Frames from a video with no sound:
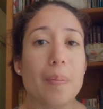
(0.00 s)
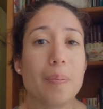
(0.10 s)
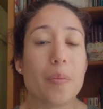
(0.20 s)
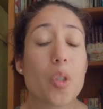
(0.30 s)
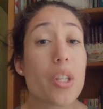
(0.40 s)

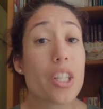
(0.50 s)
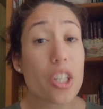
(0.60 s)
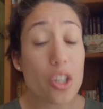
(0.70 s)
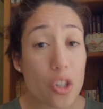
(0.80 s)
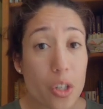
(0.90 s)
So this
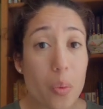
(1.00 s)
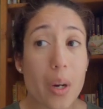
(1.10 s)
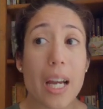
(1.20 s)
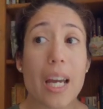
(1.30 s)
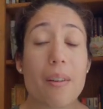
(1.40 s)
is usually where I
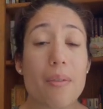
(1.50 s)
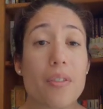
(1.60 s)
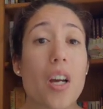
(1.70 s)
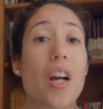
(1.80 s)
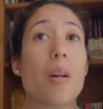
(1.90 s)
kind of
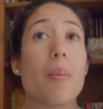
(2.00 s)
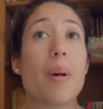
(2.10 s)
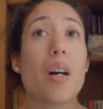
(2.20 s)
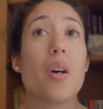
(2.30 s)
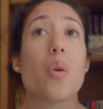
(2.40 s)
talk
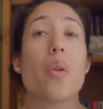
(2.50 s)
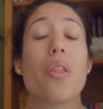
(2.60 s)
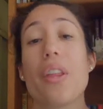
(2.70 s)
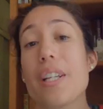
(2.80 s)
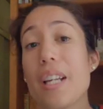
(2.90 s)
about
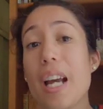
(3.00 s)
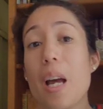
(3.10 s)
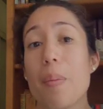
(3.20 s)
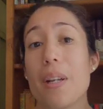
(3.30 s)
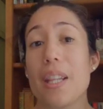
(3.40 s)
things that
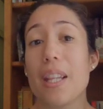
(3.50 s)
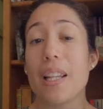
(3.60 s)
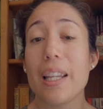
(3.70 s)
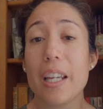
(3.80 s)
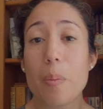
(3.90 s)
happened in the
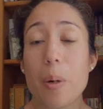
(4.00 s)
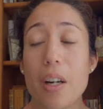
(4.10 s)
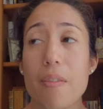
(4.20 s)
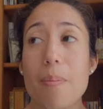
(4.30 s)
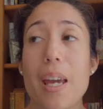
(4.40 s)
later part
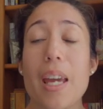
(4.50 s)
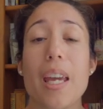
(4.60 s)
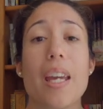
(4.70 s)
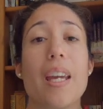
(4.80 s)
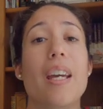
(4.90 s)
of
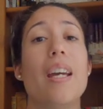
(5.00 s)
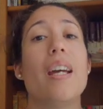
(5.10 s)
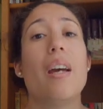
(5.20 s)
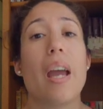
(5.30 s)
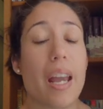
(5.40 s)
May
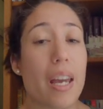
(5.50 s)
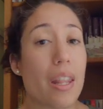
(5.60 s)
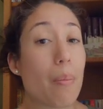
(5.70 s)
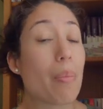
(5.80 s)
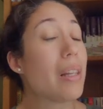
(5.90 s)

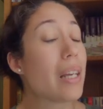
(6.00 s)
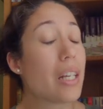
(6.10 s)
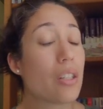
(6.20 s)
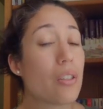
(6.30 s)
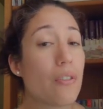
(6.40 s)
and
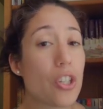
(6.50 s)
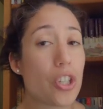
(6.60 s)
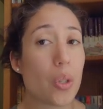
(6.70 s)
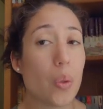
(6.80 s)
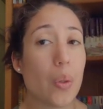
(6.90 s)
plans for
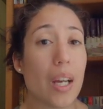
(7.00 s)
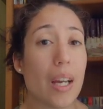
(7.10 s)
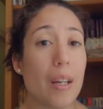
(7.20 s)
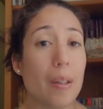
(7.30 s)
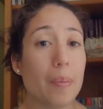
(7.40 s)
June.
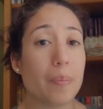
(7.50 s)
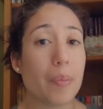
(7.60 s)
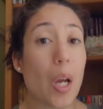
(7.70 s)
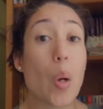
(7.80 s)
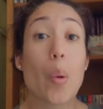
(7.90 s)

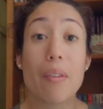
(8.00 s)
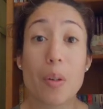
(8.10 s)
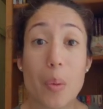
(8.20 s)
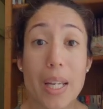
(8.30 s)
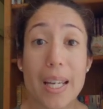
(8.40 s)
However,
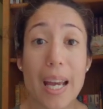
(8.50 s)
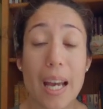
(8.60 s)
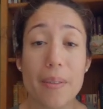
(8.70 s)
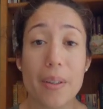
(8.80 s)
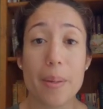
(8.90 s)
we didn't
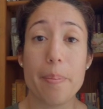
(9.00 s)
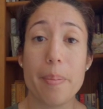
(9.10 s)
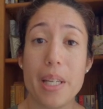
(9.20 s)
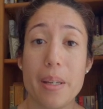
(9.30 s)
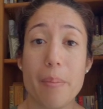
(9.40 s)
have a
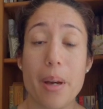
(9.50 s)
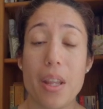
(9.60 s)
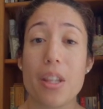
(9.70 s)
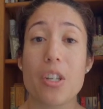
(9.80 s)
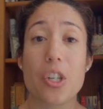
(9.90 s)

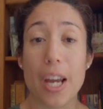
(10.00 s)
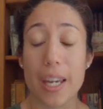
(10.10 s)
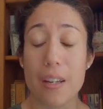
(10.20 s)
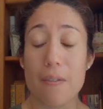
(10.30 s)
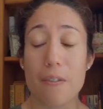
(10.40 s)
mid-month
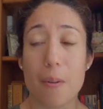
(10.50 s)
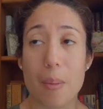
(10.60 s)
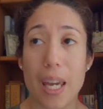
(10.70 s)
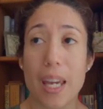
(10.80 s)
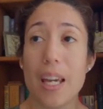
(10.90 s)
check-in for
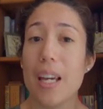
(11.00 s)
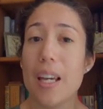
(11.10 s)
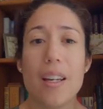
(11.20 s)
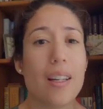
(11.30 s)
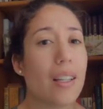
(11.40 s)
May.
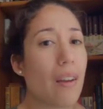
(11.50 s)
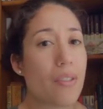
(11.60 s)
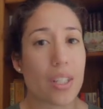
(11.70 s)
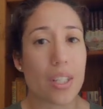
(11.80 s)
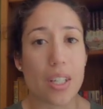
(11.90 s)
Life
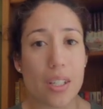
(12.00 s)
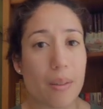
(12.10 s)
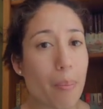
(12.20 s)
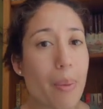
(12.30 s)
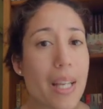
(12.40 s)
just
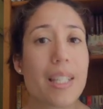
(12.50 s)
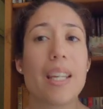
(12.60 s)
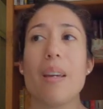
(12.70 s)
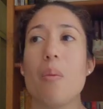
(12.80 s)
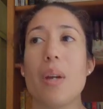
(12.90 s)
got
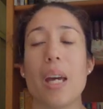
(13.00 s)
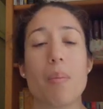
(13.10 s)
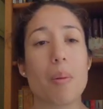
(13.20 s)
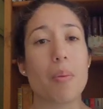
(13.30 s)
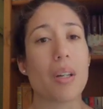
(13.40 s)
busy. We had
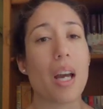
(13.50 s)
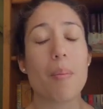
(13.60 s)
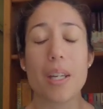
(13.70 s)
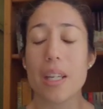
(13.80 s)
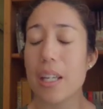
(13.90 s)
people
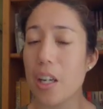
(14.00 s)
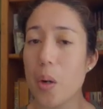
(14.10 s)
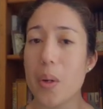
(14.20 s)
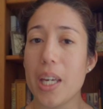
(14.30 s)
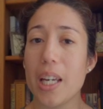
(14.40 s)
coming in and
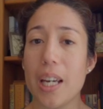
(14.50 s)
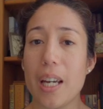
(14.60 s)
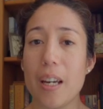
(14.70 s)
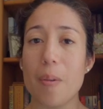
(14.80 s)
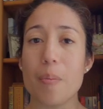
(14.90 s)
going.
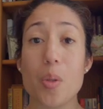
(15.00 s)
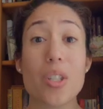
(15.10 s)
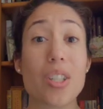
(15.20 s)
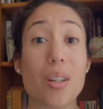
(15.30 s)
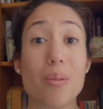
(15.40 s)
So it
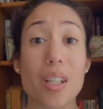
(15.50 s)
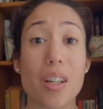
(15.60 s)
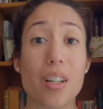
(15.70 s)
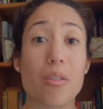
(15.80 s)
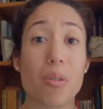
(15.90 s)
just got really
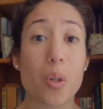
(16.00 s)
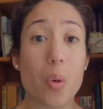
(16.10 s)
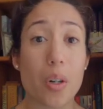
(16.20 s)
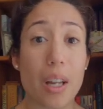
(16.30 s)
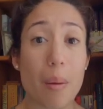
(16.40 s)
hard to
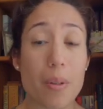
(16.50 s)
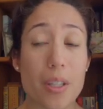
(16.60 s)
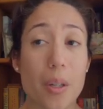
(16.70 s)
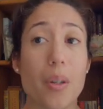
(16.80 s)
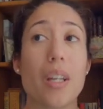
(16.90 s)
record an
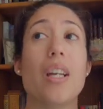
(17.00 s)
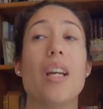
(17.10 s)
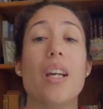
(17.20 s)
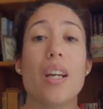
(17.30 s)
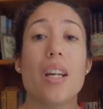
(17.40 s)
episode.
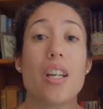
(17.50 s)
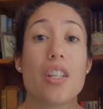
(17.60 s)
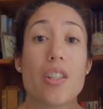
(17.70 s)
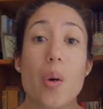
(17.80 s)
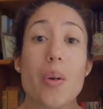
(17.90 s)

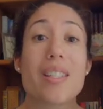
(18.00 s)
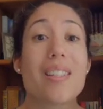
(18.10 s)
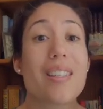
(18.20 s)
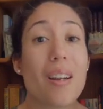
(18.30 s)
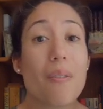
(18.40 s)
So
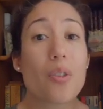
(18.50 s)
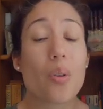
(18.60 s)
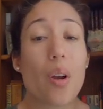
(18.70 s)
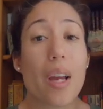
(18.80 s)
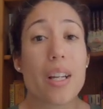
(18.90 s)
instead of
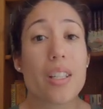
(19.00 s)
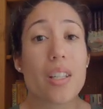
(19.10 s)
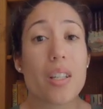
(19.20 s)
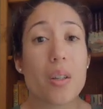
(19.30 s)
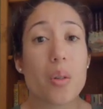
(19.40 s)
trying
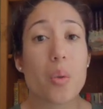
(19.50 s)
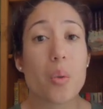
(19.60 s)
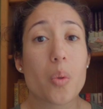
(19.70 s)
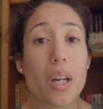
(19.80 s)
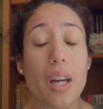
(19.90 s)

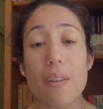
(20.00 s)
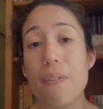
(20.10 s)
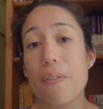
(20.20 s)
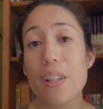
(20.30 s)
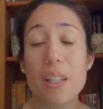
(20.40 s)
to kind of
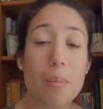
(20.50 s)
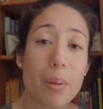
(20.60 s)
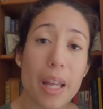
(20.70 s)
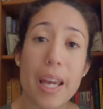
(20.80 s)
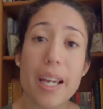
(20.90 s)
fill in
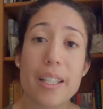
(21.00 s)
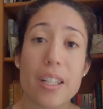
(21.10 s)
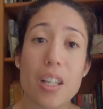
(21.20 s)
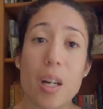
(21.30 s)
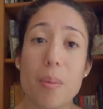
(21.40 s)
blanks and
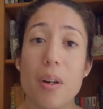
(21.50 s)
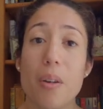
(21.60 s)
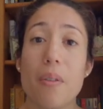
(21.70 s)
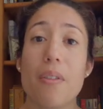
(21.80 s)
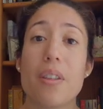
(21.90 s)
talk
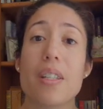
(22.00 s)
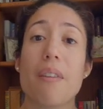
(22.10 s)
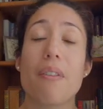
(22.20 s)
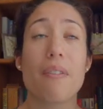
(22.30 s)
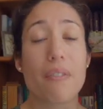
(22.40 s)
about
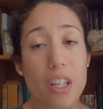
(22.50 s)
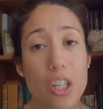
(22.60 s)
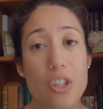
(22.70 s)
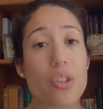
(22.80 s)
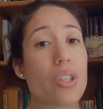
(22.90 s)
stuff I've
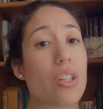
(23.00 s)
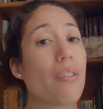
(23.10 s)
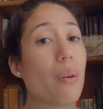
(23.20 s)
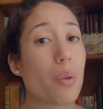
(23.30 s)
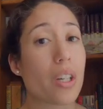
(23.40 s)
finished or stuff
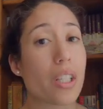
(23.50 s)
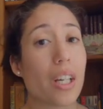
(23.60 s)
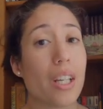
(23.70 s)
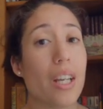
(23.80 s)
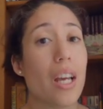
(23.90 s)
I've worked
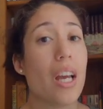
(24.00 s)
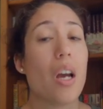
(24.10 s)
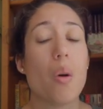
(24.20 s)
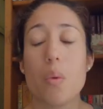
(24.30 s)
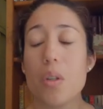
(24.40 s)
on,
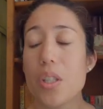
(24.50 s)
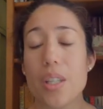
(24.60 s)
we're just